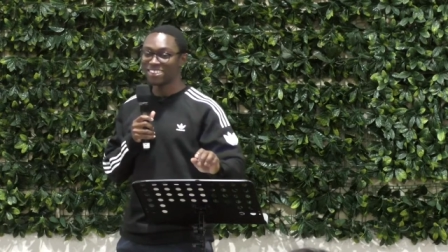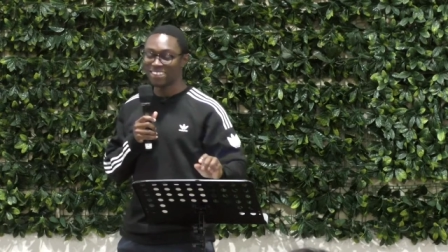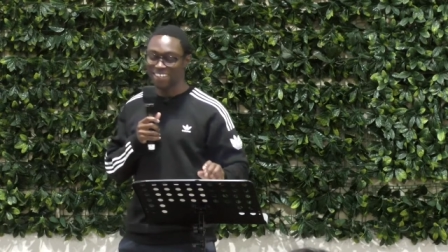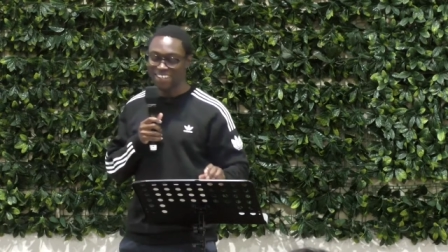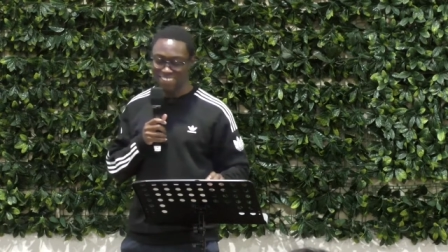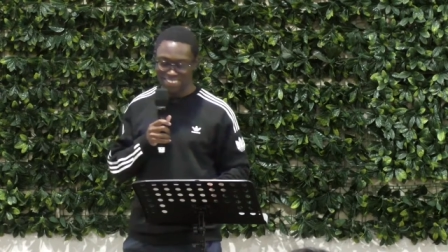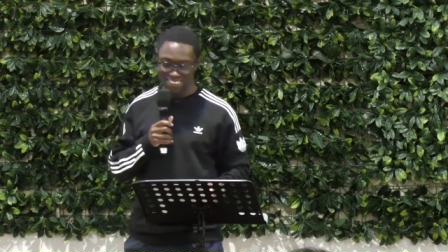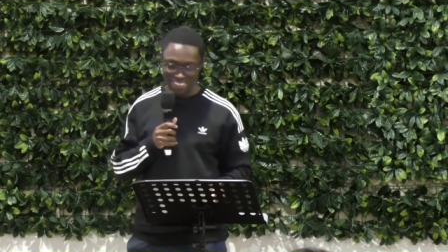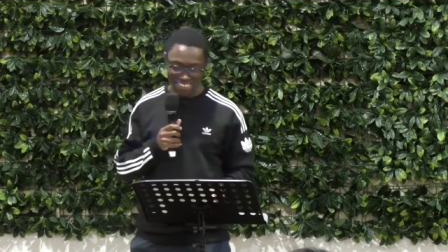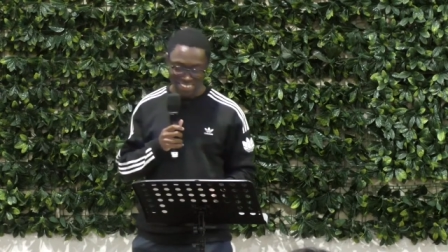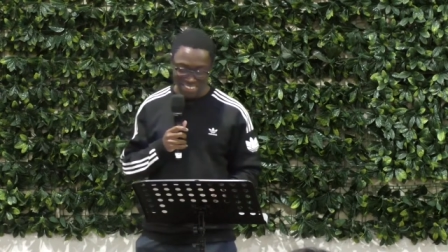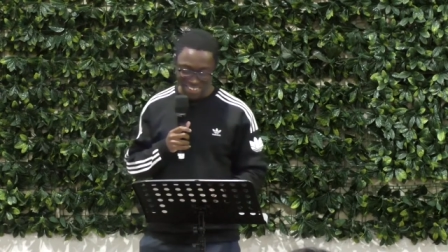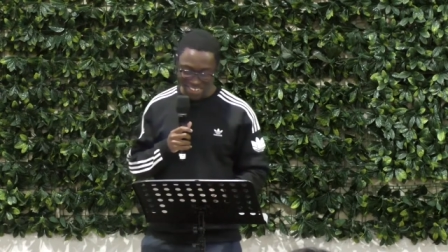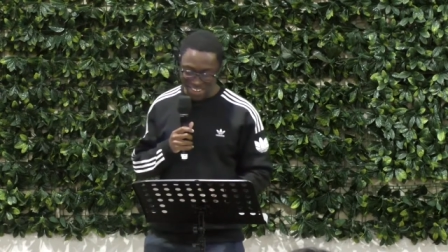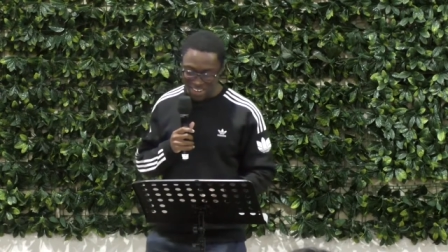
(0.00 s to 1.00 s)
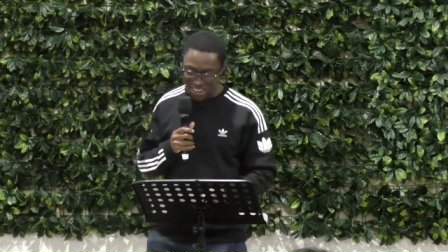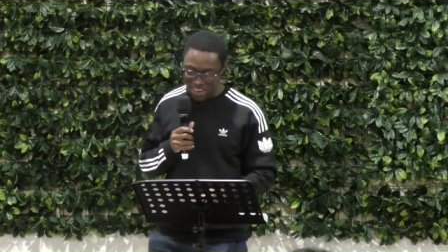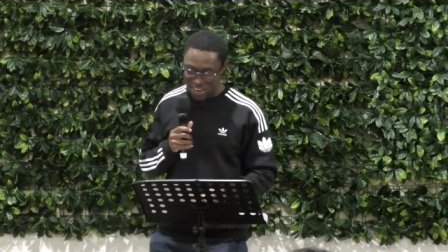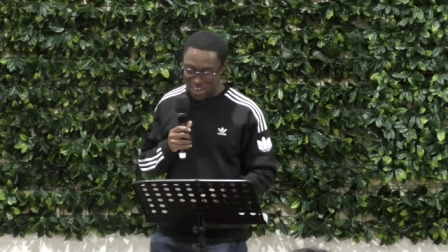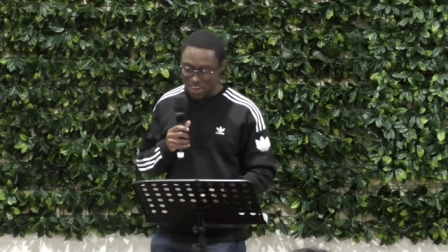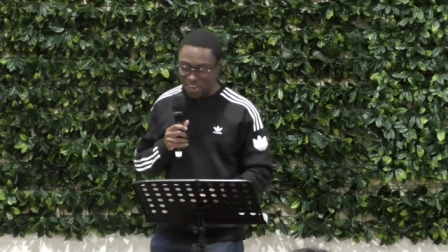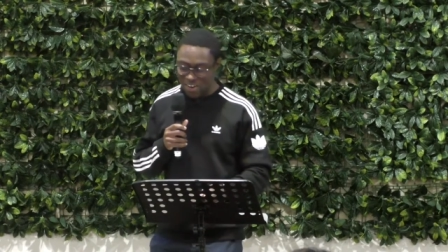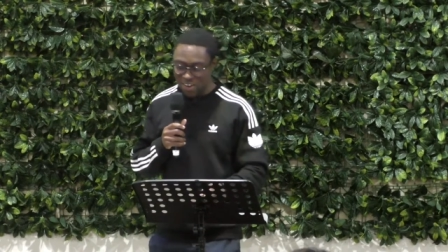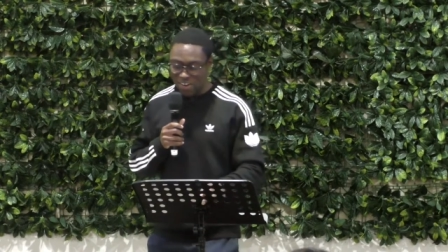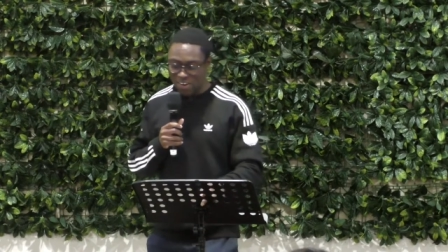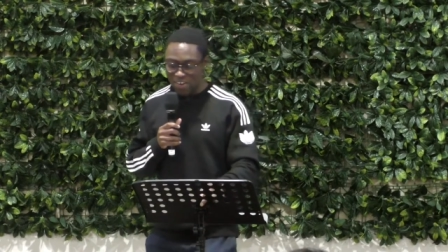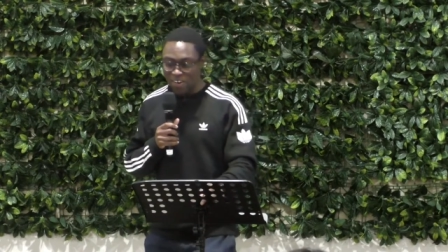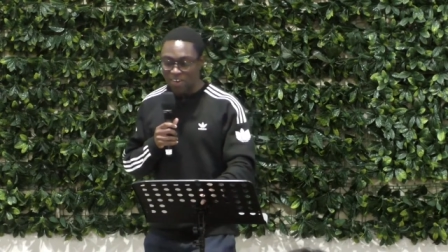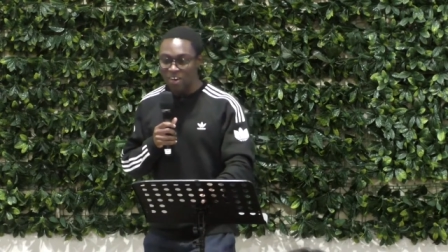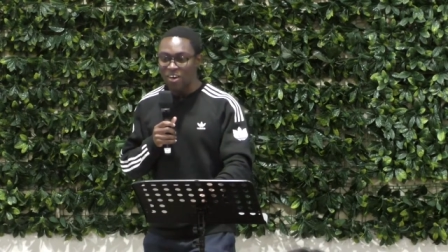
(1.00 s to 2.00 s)
Nice.
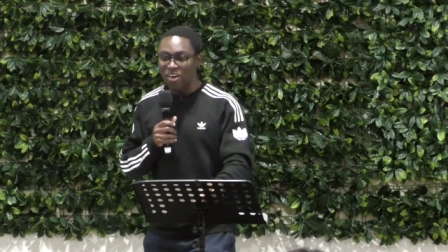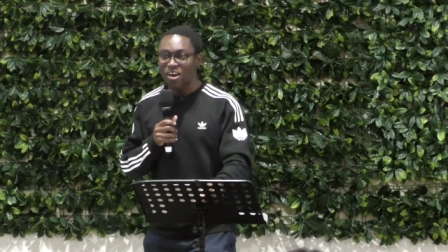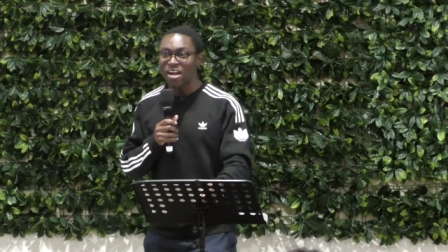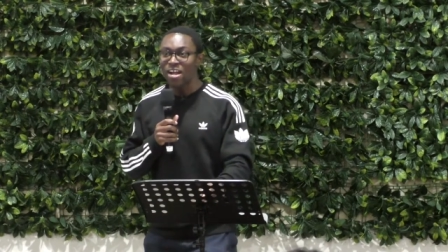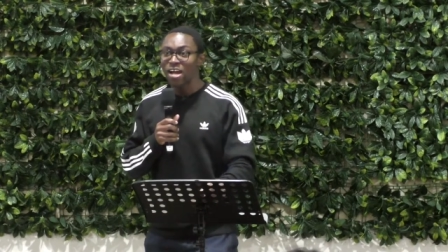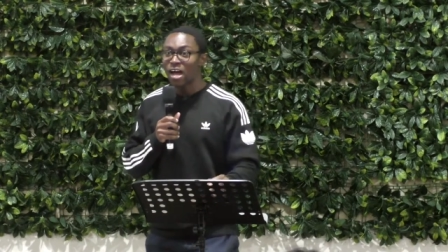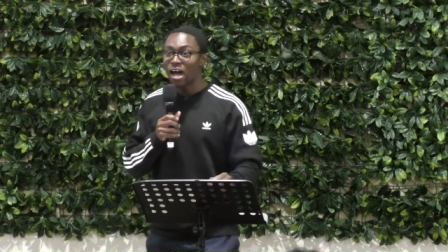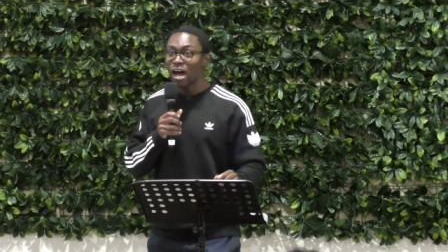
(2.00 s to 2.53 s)
All right.